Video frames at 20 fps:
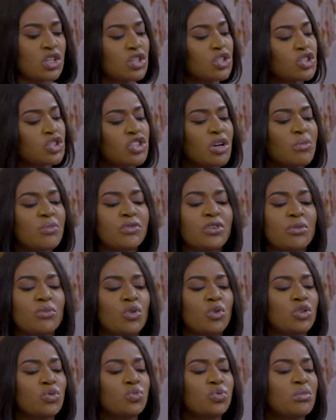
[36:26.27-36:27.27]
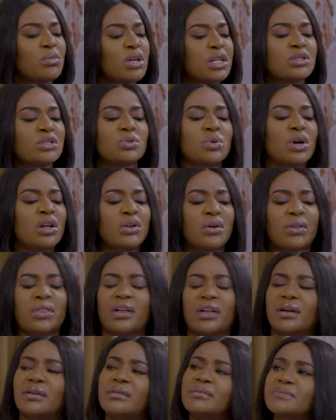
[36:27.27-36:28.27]
You jump from one woman to
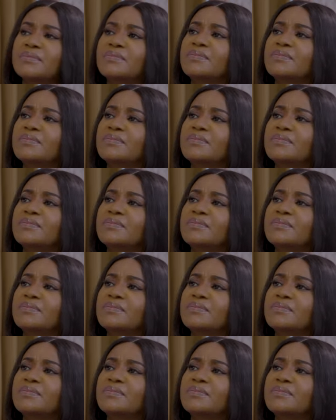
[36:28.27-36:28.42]
another.